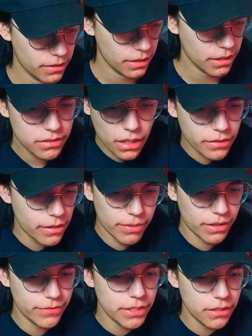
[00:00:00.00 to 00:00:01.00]
And it's not that
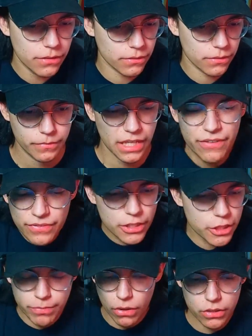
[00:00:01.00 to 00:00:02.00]
big of a deal. Even the
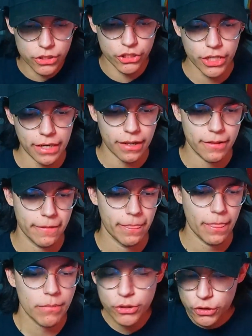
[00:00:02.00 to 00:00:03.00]
smallest shit.
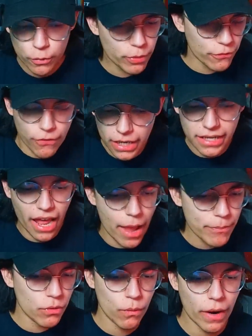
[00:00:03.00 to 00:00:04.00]
I'm super fucking
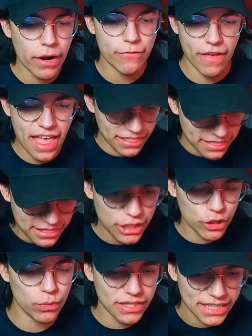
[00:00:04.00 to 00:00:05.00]
hyper aware of
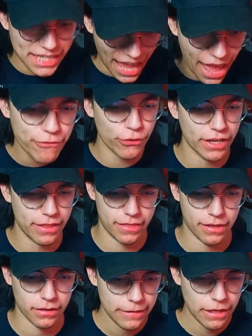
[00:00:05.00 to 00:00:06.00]
literally
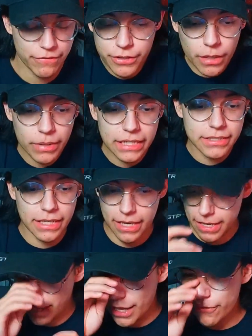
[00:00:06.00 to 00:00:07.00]
everything. If somebody's
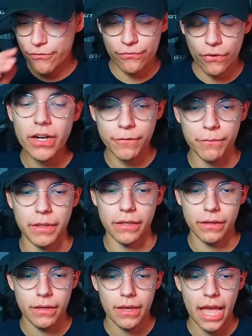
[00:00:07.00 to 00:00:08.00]
in front of
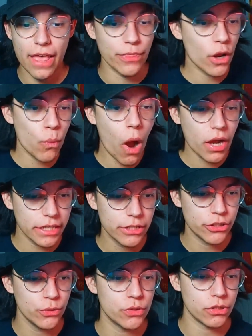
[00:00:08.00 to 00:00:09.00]
me and they're walking
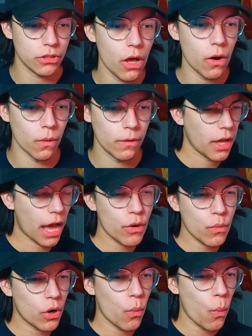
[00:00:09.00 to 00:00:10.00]
too slow, I
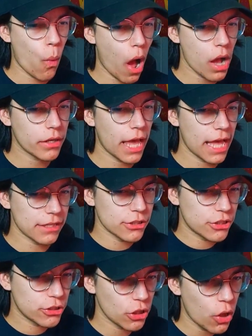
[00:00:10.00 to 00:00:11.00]
don't want to walk as
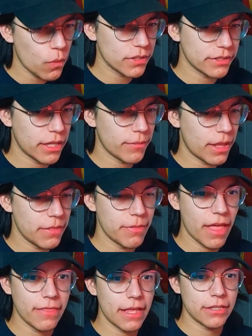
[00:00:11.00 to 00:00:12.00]
slow as them and
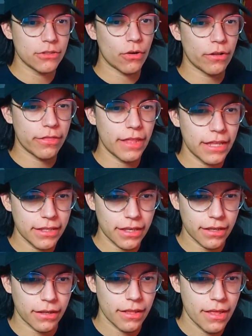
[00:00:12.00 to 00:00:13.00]
then they start
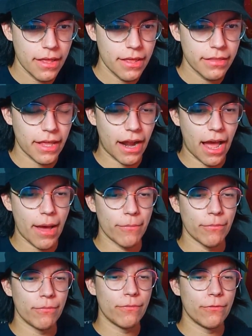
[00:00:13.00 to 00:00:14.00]
thinking that
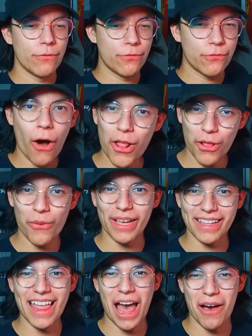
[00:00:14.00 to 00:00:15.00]
I'm
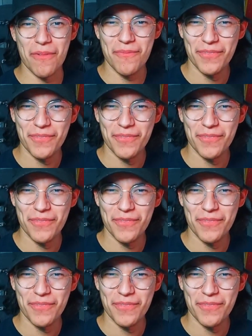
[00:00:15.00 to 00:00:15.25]
following them.